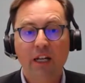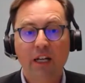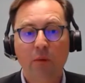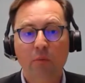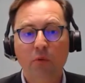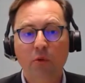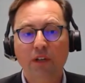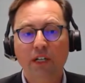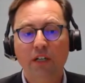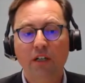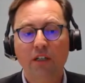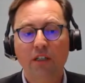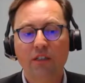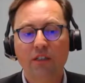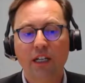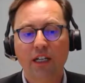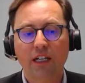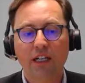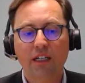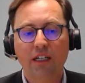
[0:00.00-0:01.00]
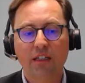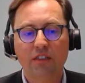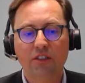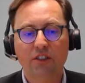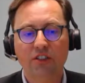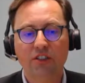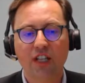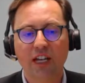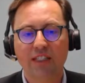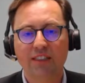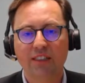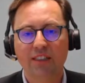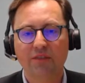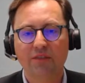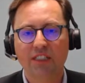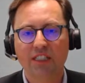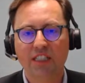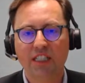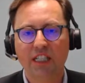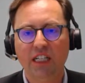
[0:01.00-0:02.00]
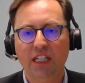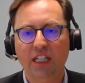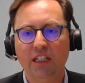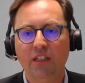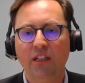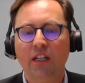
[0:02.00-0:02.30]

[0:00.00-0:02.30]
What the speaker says: moving on to slide 17.